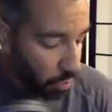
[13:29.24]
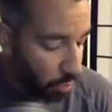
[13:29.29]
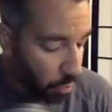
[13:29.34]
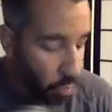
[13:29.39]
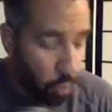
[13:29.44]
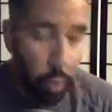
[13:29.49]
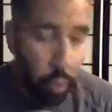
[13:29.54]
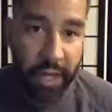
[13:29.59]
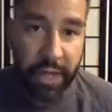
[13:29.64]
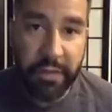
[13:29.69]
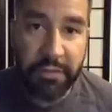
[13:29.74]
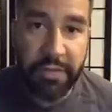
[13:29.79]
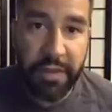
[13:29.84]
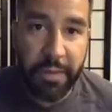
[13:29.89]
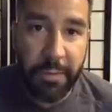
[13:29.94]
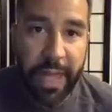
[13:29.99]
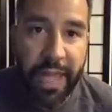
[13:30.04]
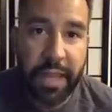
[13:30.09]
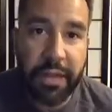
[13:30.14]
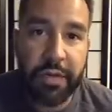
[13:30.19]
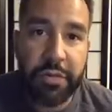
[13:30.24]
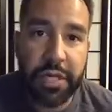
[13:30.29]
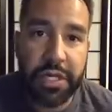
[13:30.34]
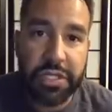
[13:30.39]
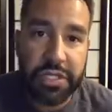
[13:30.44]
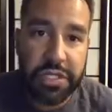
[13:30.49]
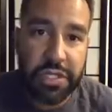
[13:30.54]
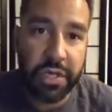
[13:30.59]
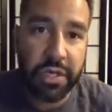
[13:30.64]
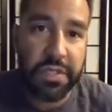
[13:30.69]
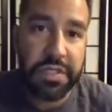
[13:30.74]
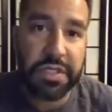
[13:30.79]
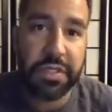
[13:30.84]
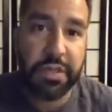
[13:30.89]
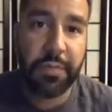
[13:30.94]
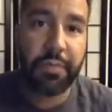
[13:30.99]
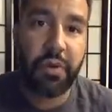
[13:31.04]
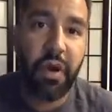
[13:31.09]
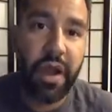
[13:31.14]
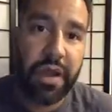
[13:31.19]
one of the main concerns and
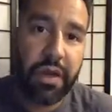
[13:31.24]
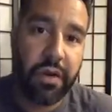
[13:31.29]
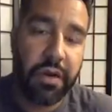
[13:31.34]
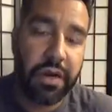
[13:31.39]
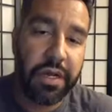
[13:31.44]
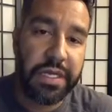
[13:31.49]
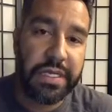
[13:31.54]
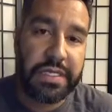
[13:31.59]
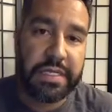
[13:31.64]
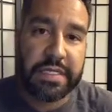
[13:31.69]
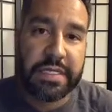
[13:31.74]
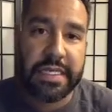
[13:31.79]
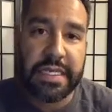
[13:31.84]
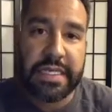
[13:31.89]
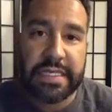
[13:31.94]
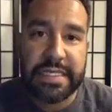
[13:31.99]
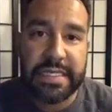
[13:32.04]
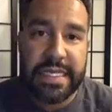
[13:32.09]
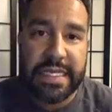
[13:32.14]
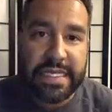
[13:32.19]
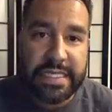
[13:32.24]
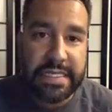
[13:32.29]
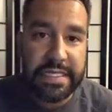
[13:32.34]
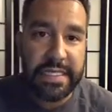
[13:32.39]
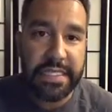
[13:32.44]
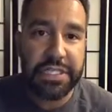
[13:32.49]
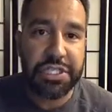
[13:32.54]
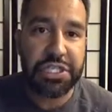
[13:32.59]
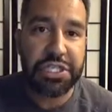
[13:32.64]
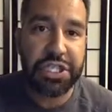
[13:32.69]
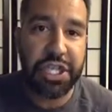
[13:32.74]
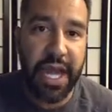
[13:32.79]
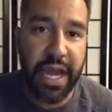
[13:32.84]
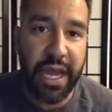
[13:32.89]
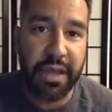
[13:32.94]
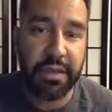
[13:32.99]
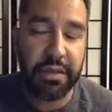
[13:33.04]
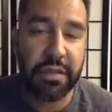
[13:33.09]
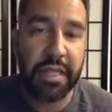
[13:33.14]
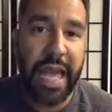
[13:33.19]
the priorities is this
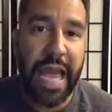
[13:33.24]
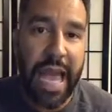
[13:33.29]
child